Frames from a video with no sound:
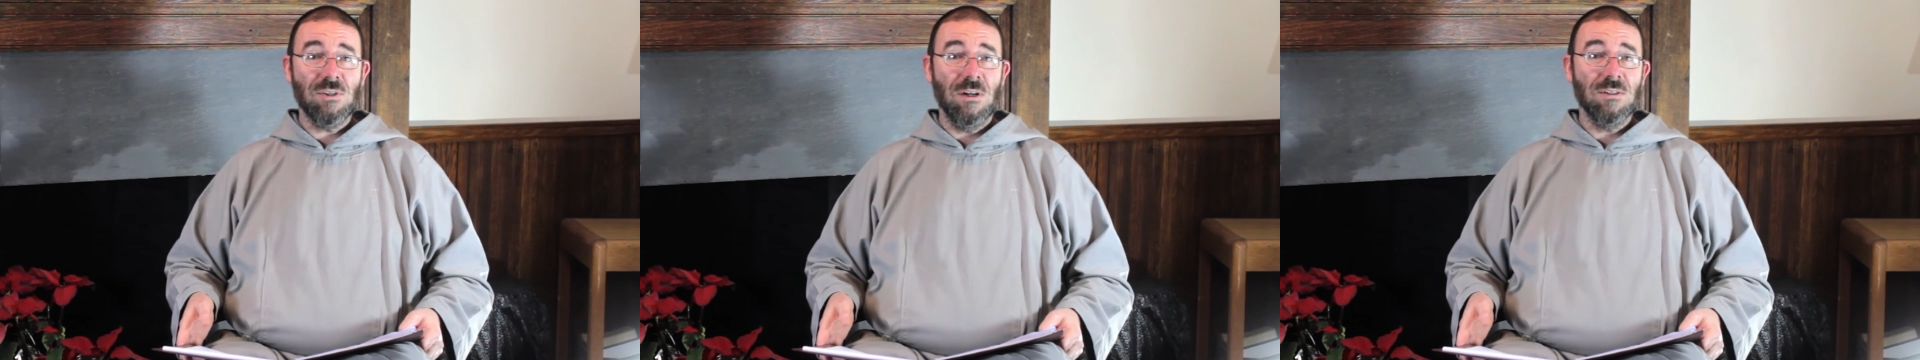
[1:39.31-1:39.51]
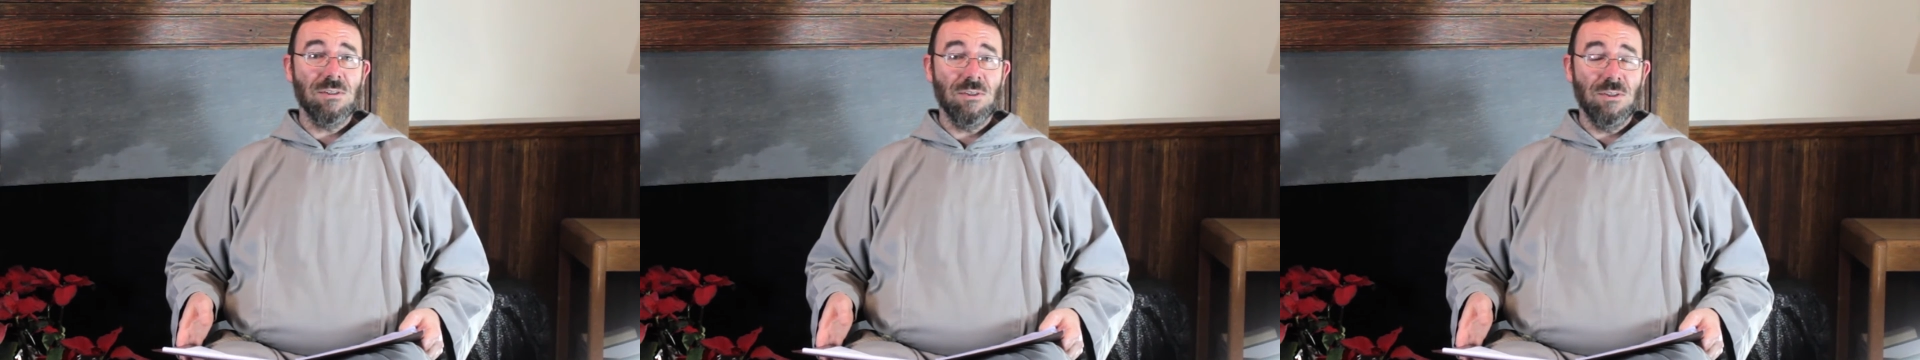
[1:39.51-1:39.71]

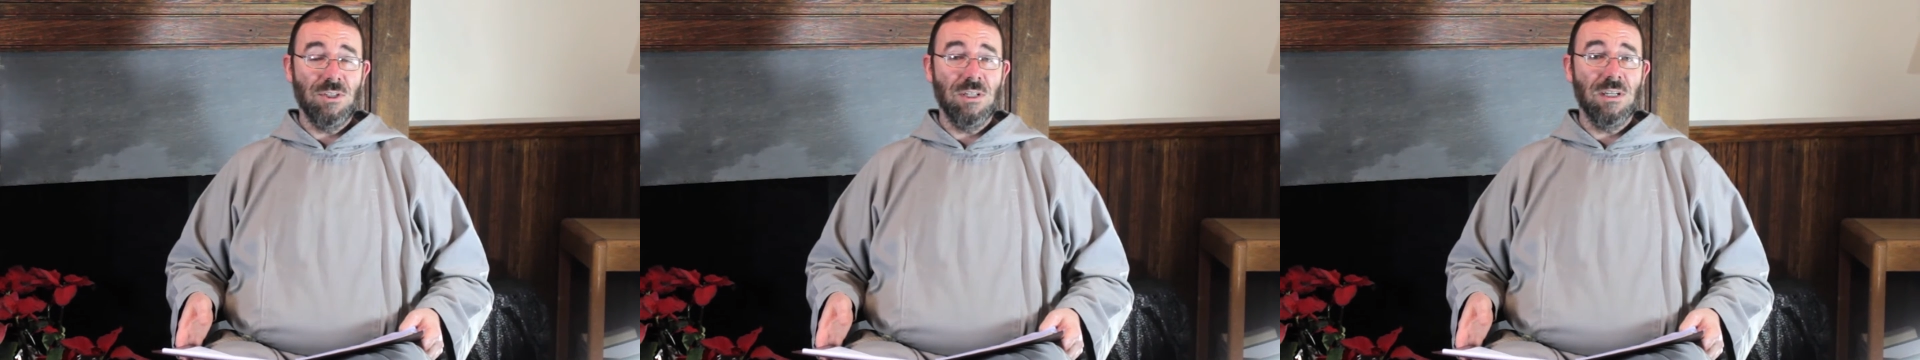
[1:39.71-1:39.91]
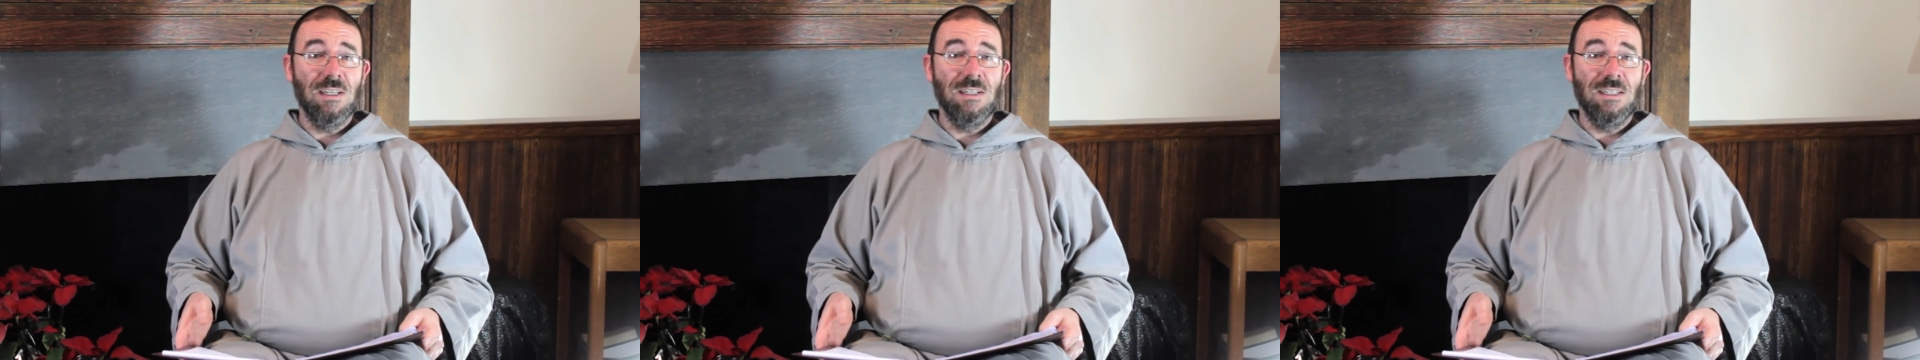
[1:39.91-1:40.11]
are so
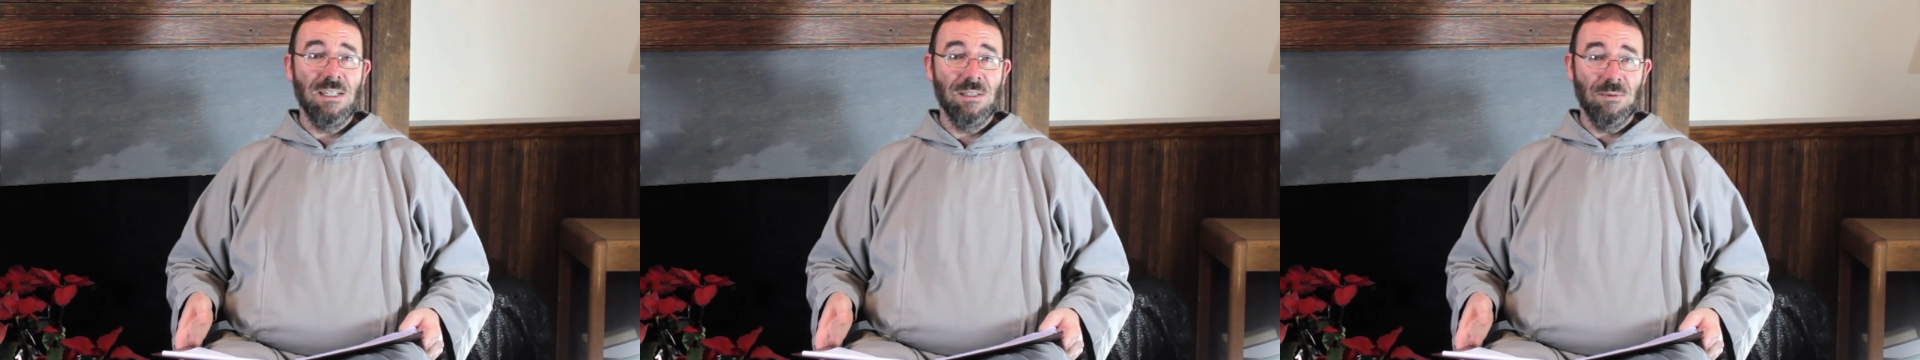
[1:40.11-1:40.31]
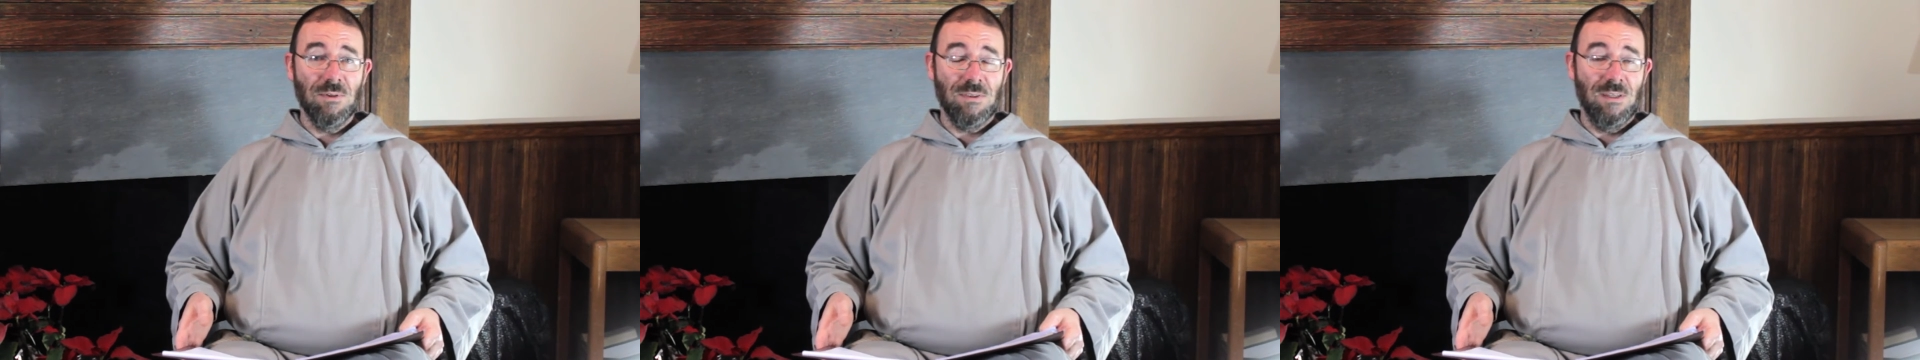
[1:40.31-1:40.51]
that you can
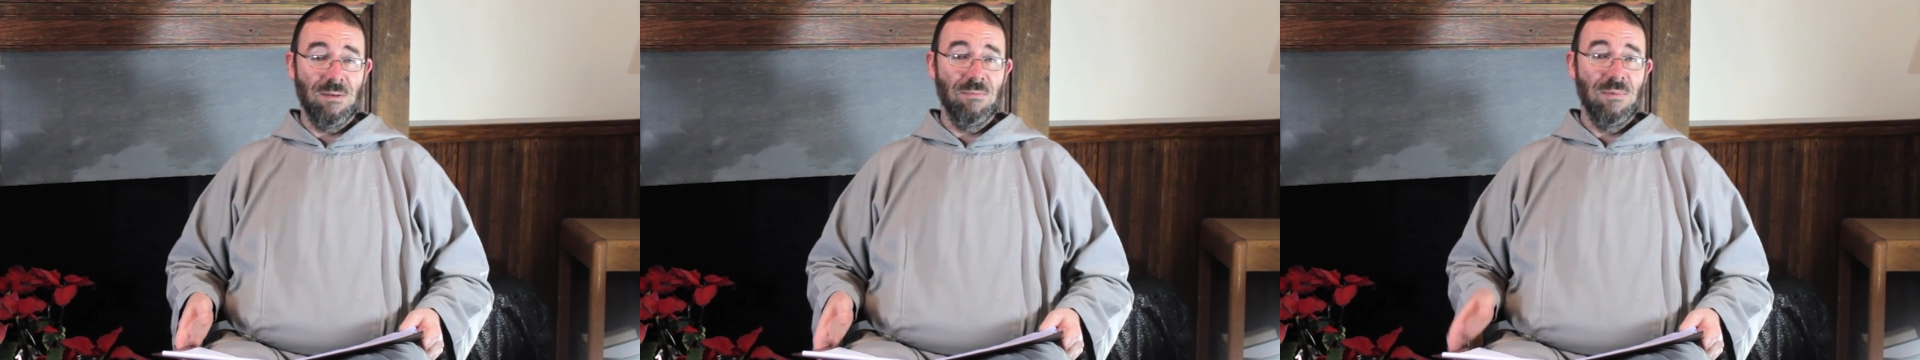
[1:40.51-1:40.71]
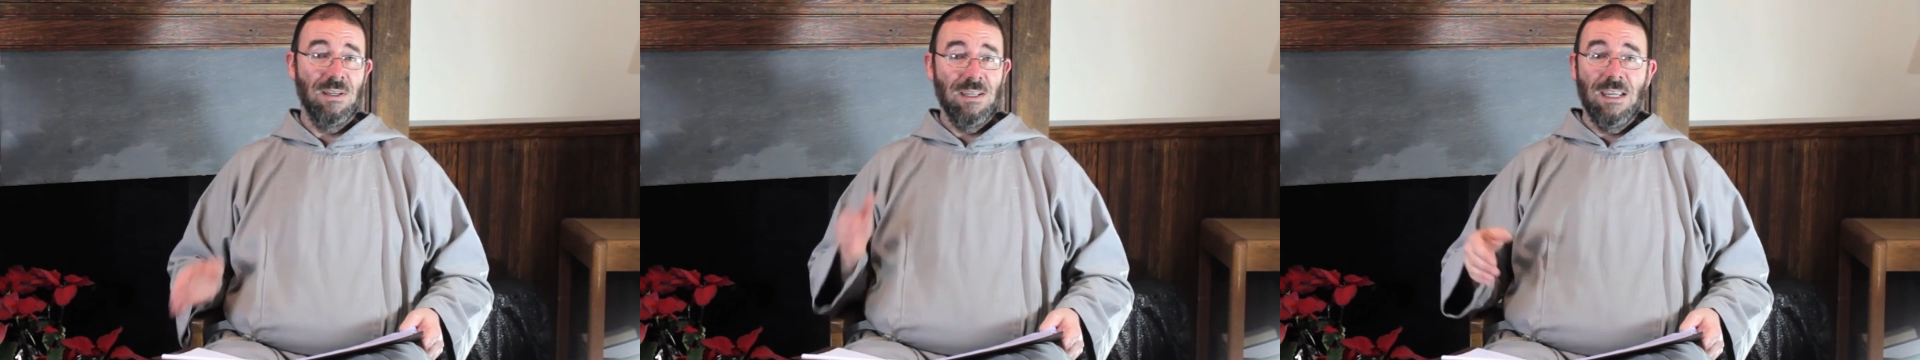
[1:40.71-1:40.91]
deal with them.